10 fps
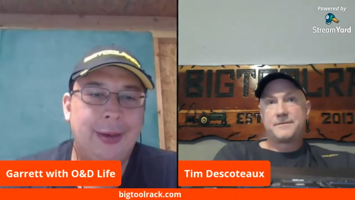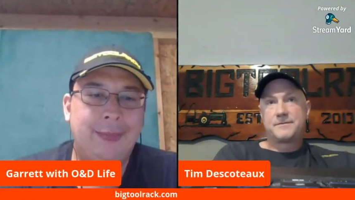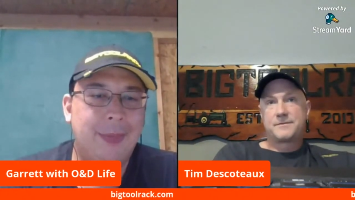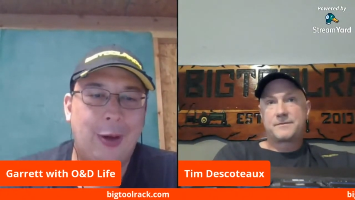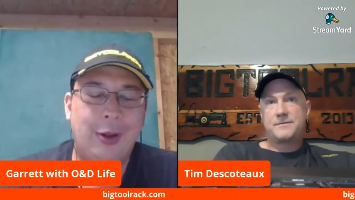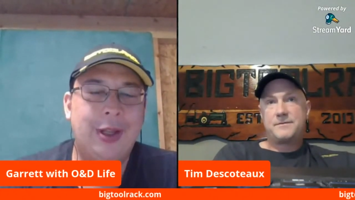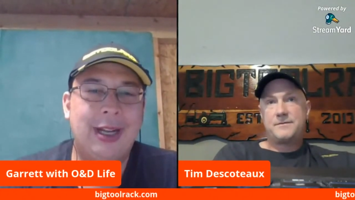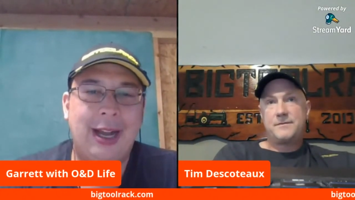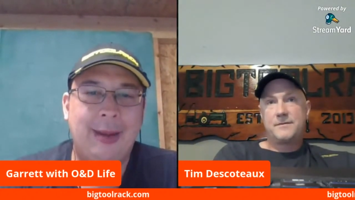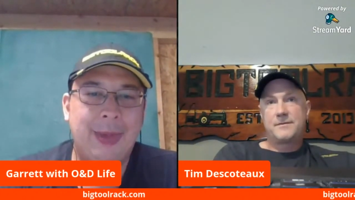Speaker 1: You know, all the
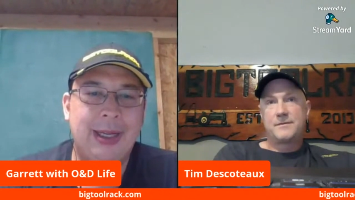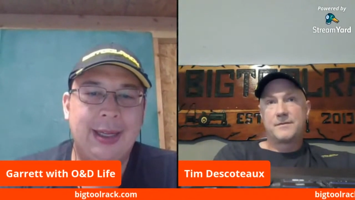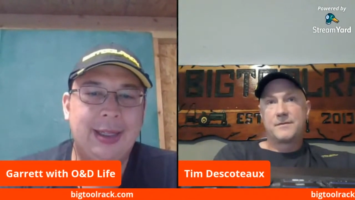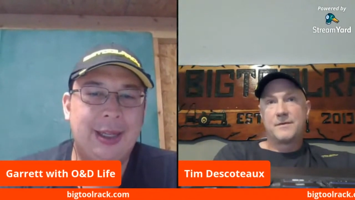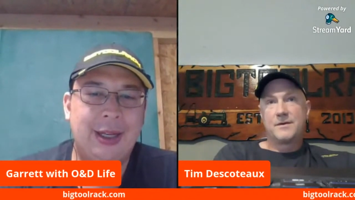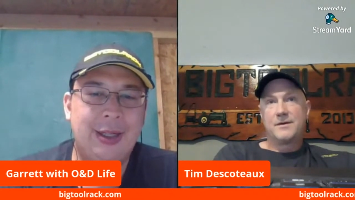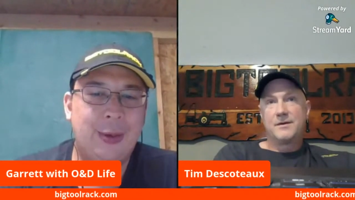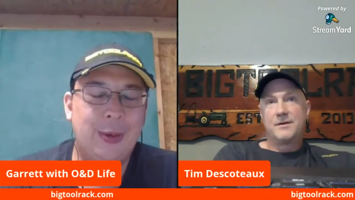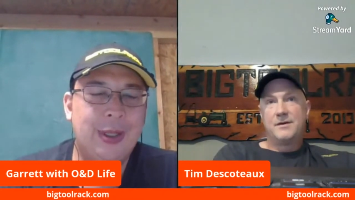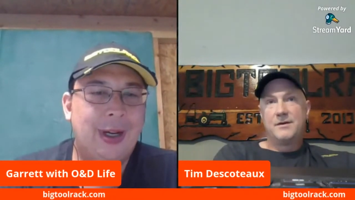time. it's it's
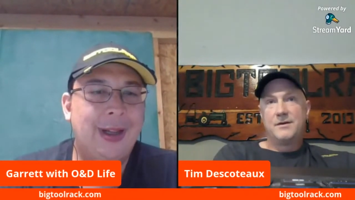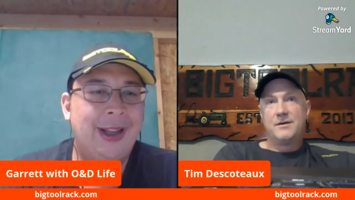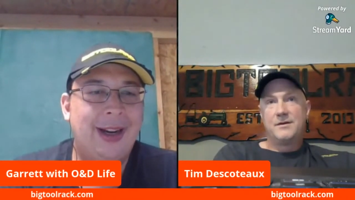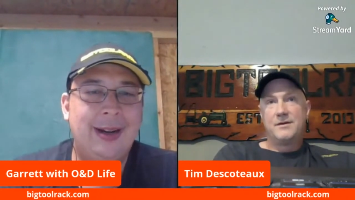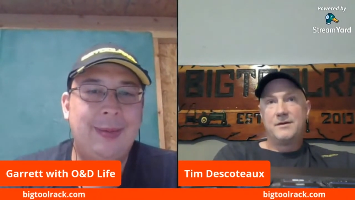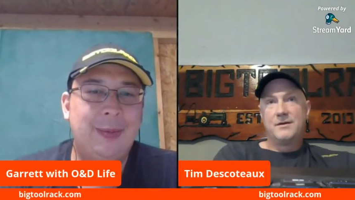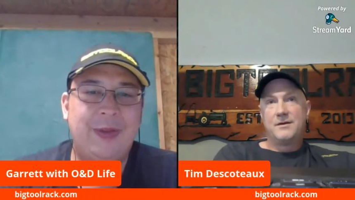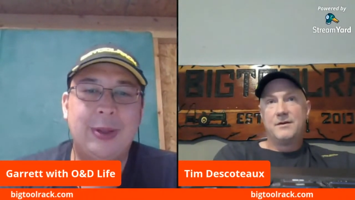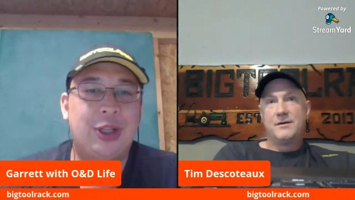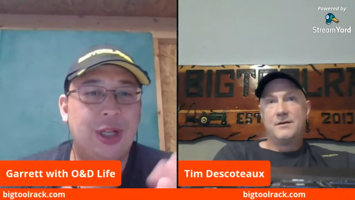always on there,
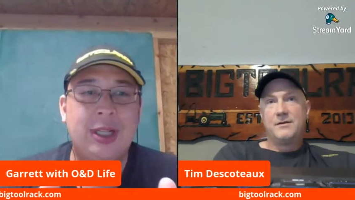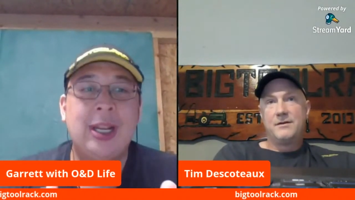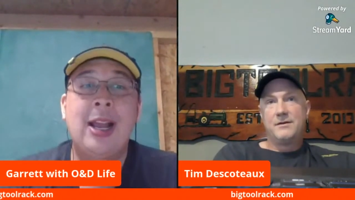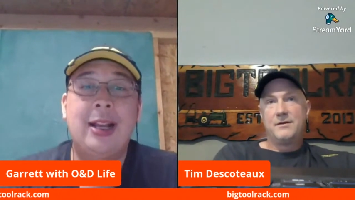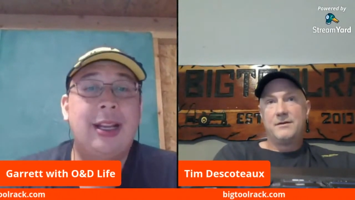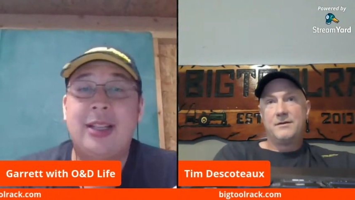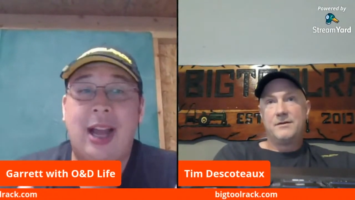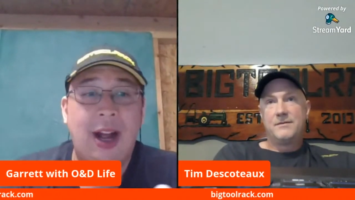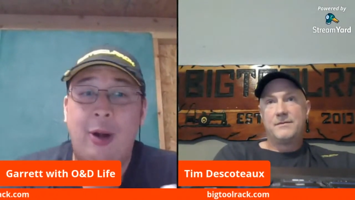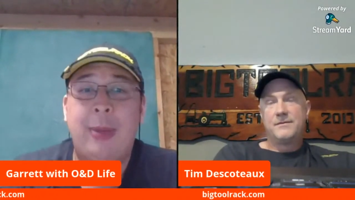just because
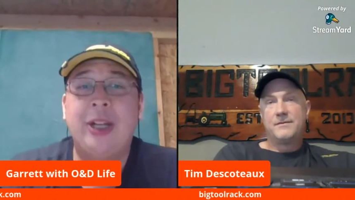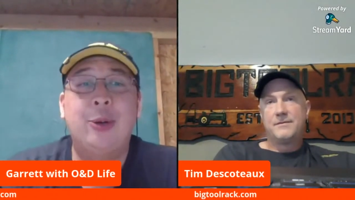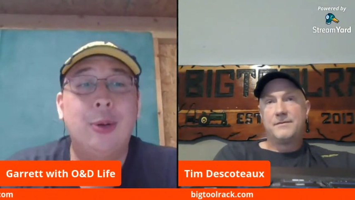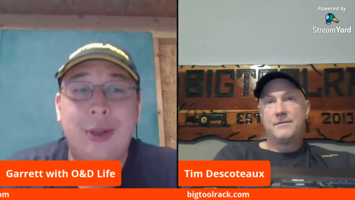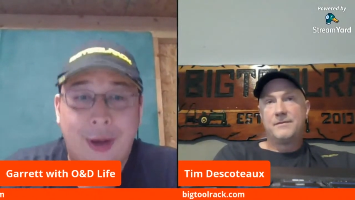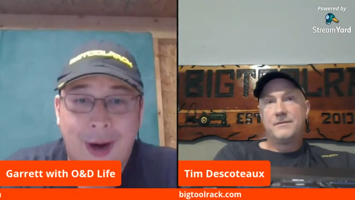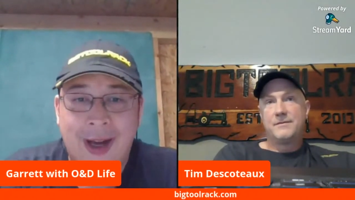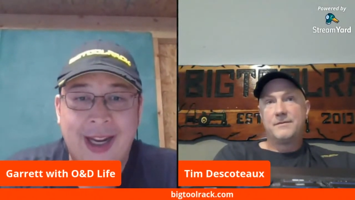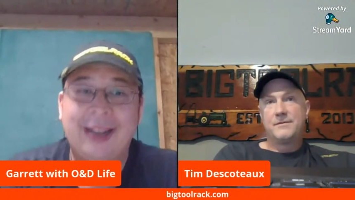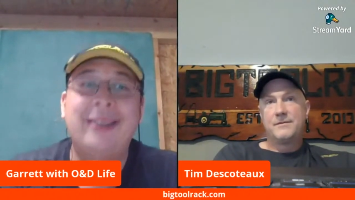I all my tools are
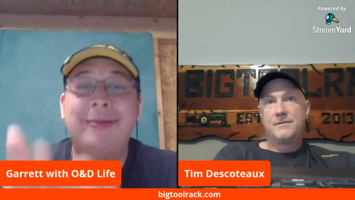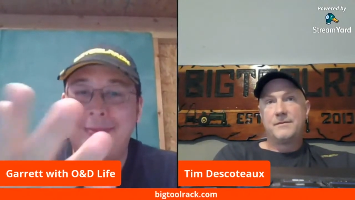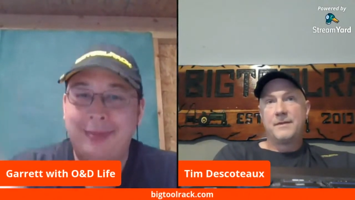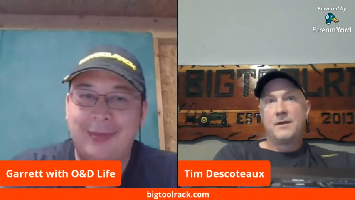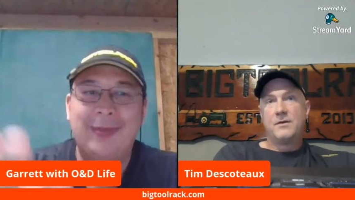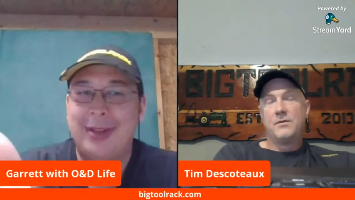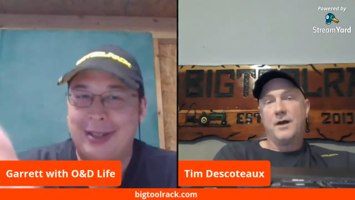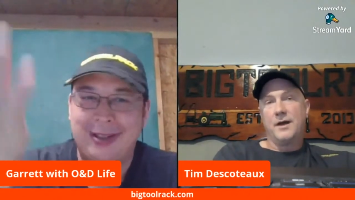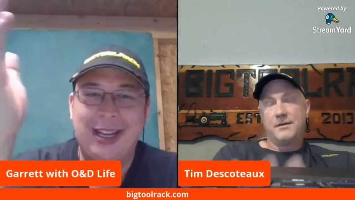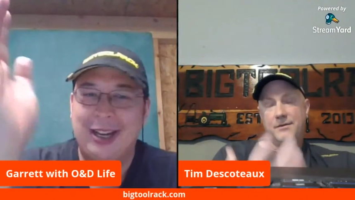on it.
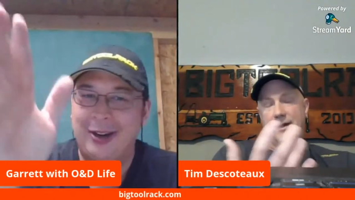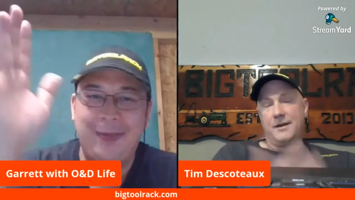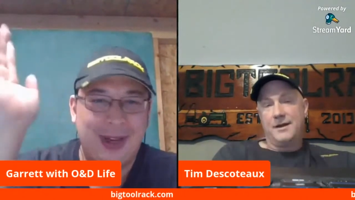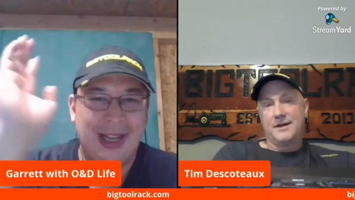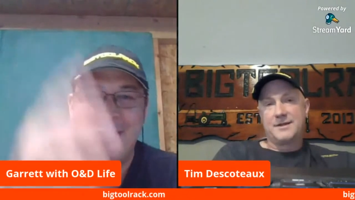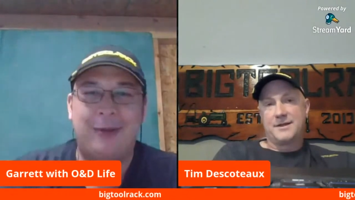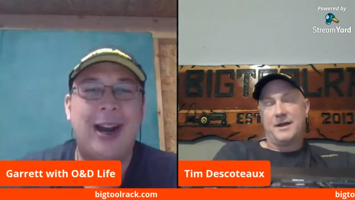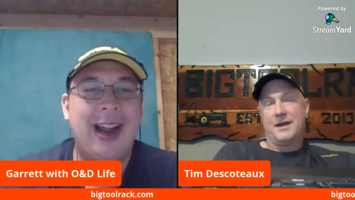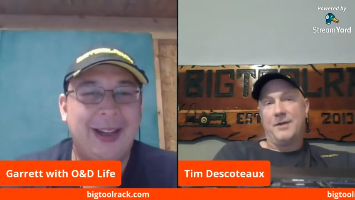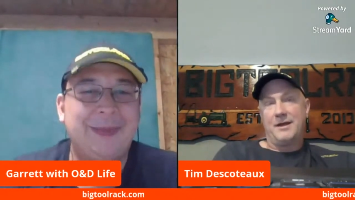
Speaker 2: Right. You know, right. And in I, the
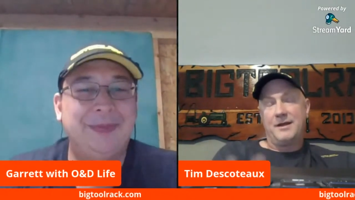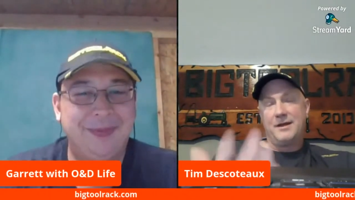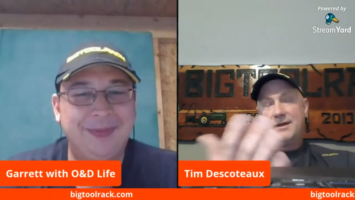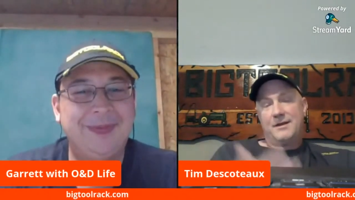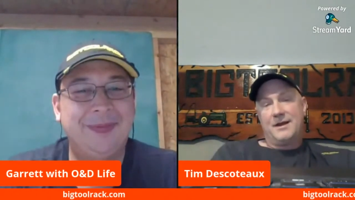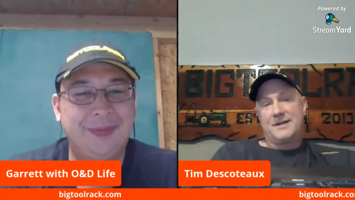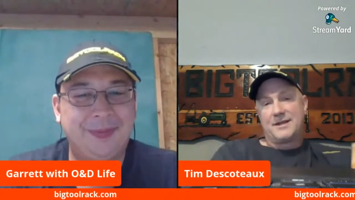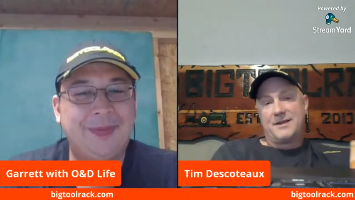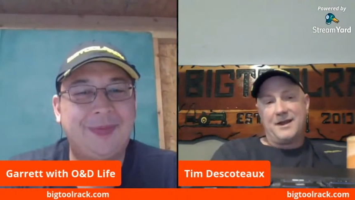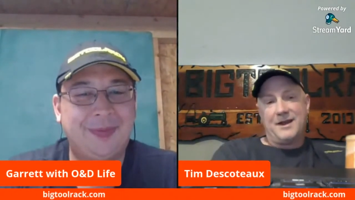rack. That's
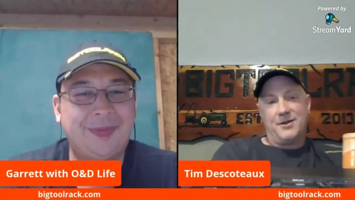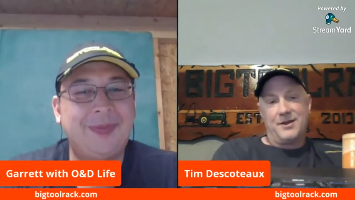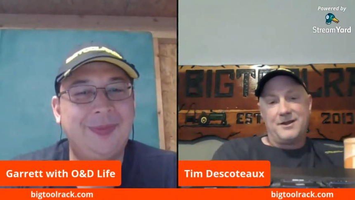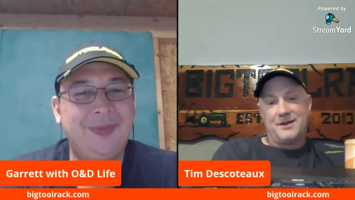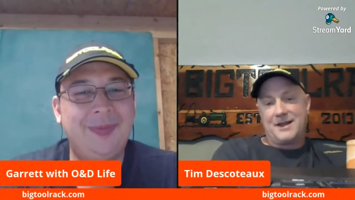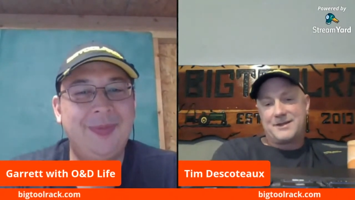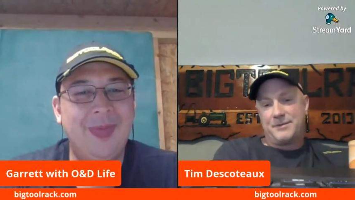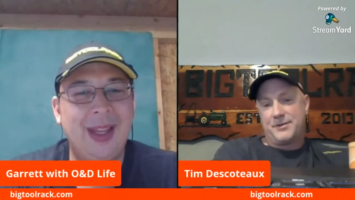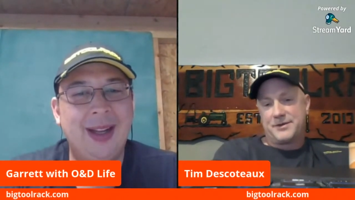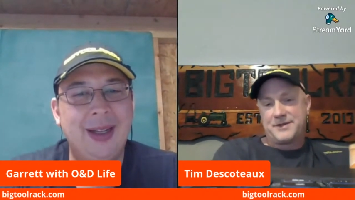the thing, and a lot, a lot of
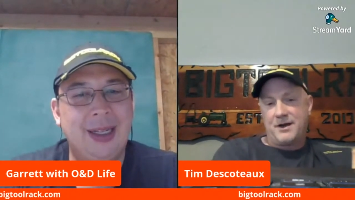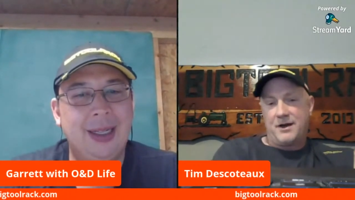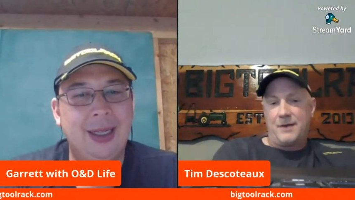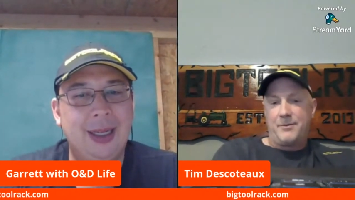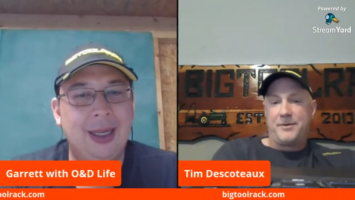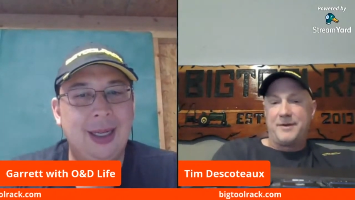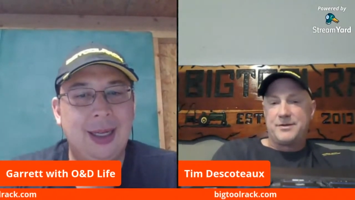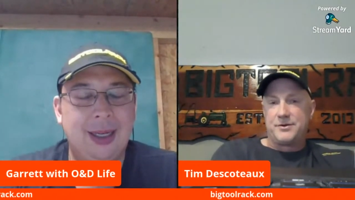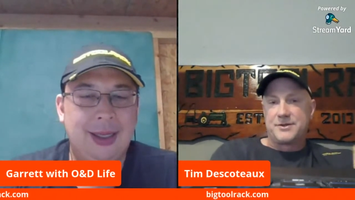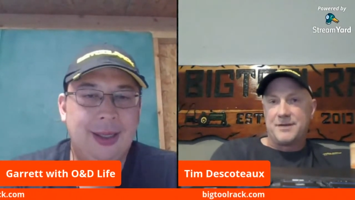some people say, "Oh, I'm put my
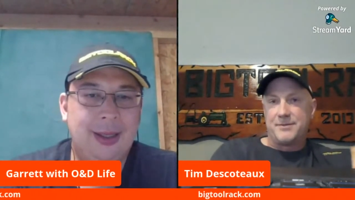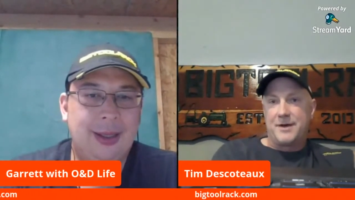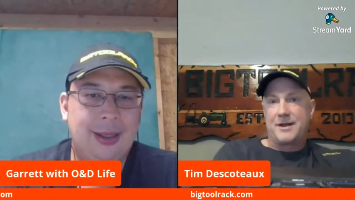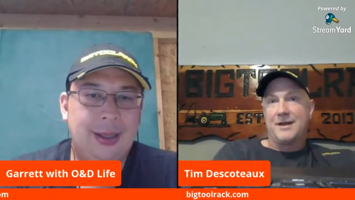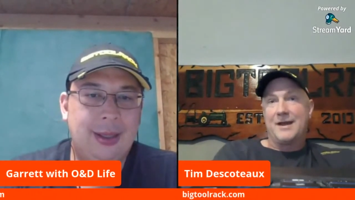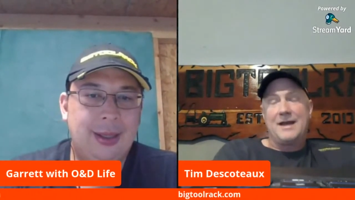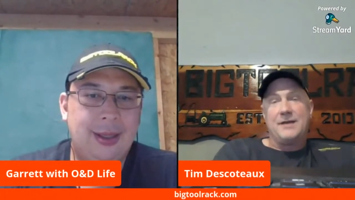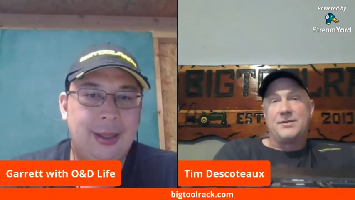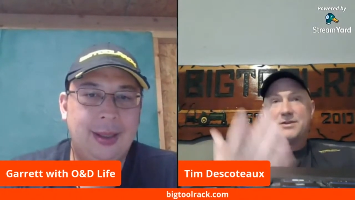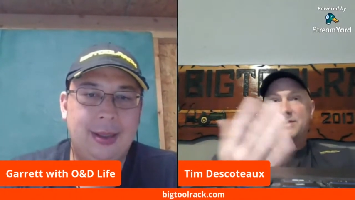tools in the bucket," and I
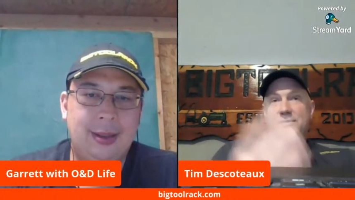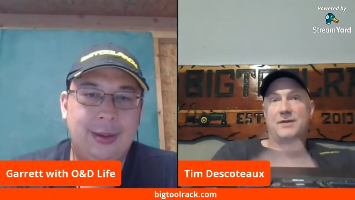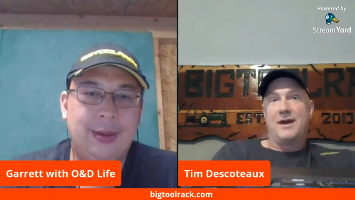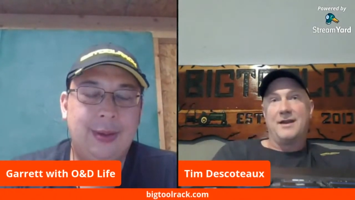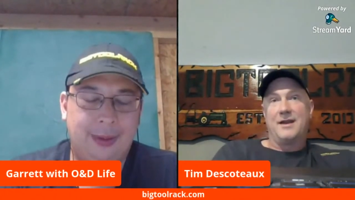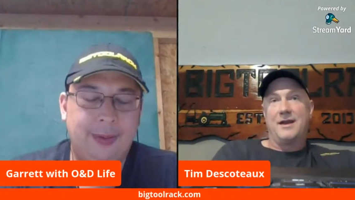used to do that.